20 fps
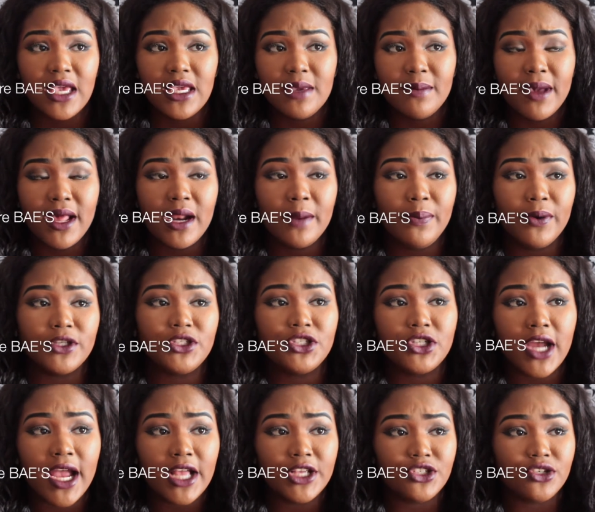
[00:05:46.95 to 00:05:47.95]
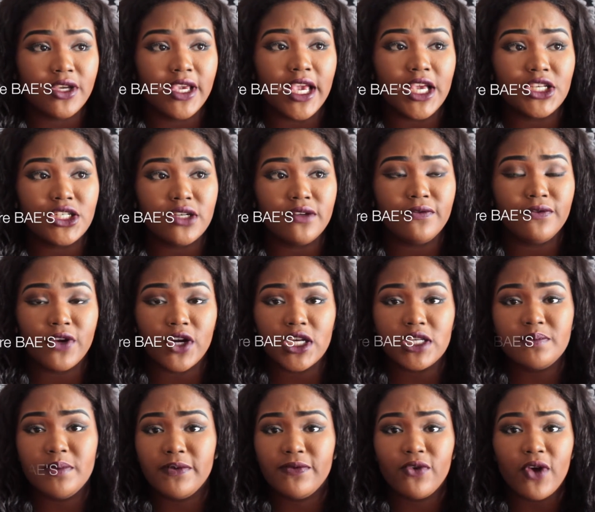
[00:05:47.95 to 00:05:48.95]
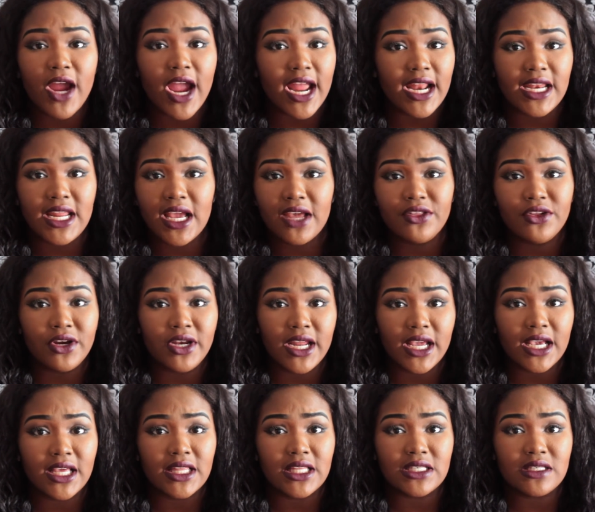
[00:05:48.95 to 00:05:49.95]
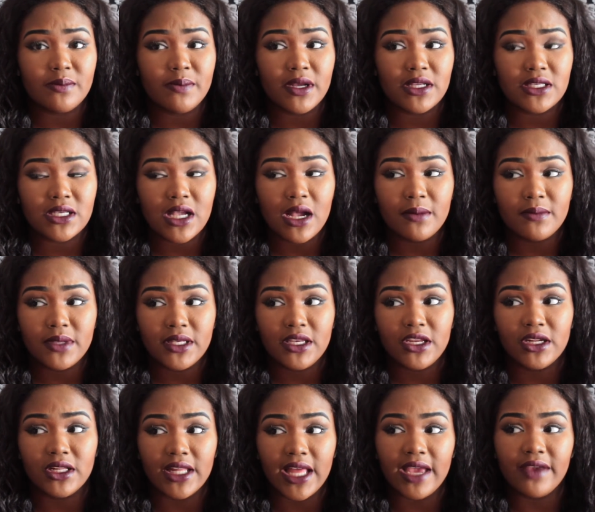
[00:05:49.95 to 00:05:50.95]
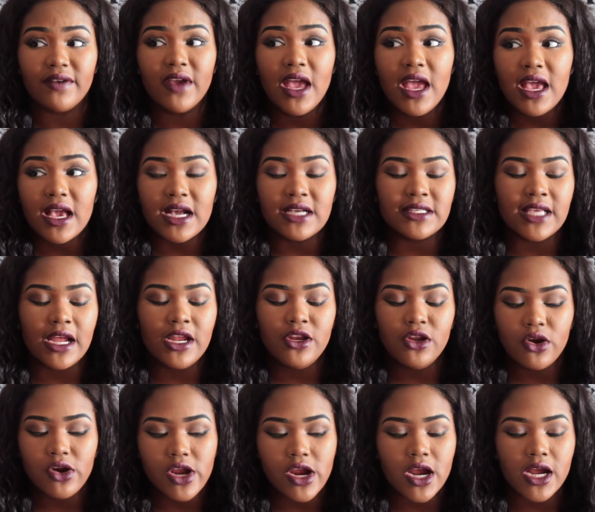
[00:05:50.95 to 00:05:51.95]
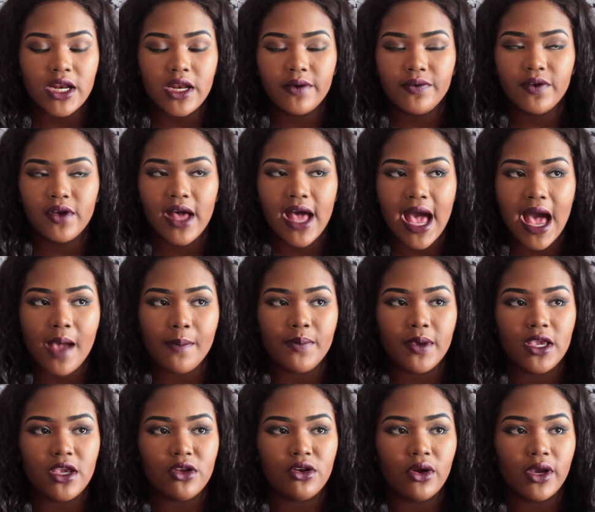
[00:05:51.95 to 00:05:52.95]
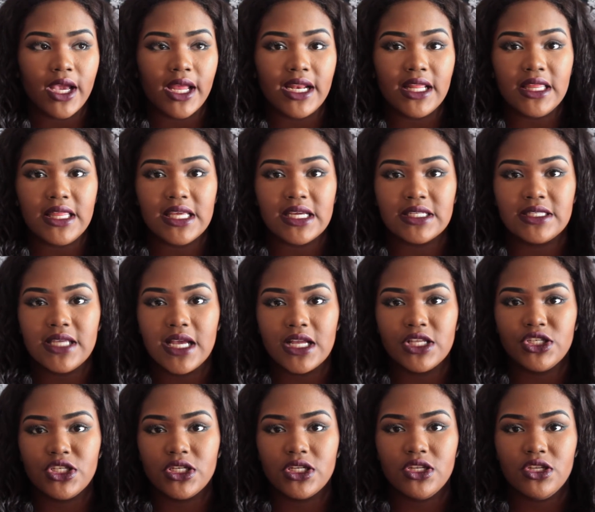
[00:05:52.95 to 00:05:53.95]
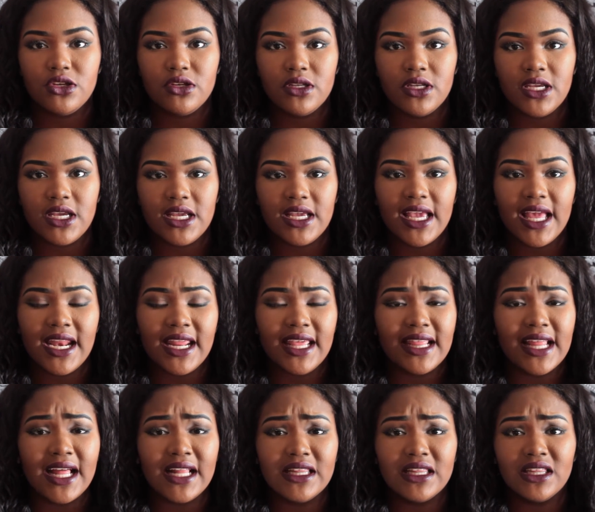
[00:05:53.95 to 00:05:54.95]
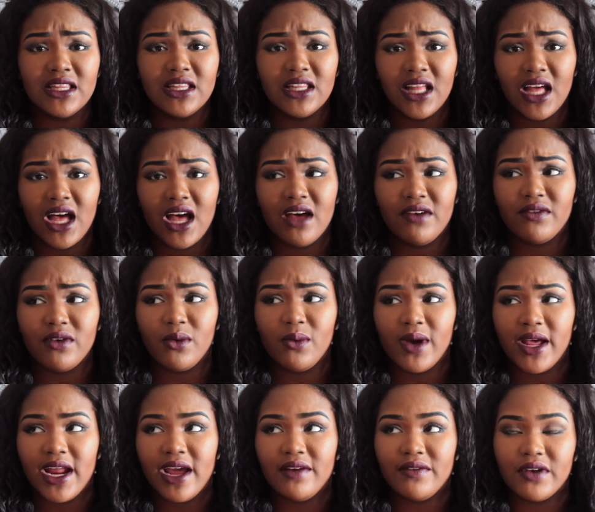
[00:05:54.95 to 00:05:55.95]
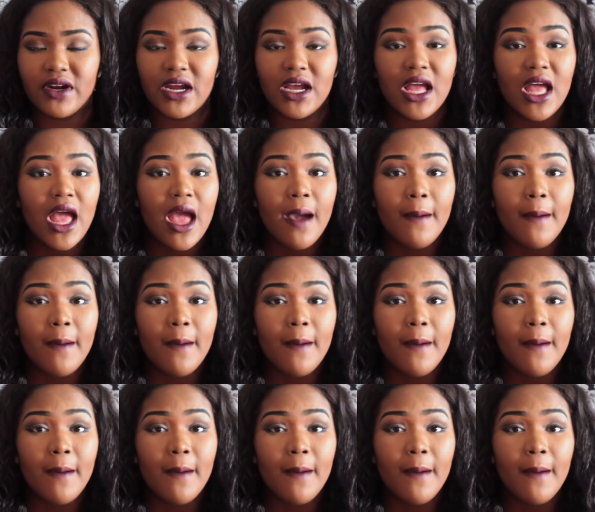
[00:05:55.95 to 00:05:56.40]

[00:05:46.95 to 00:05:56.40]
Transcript: You better put your education first before any other nigga that's about to come in your life. Because I know you're going to feel happy, you know, getting the attention you need, getting that love or whatever.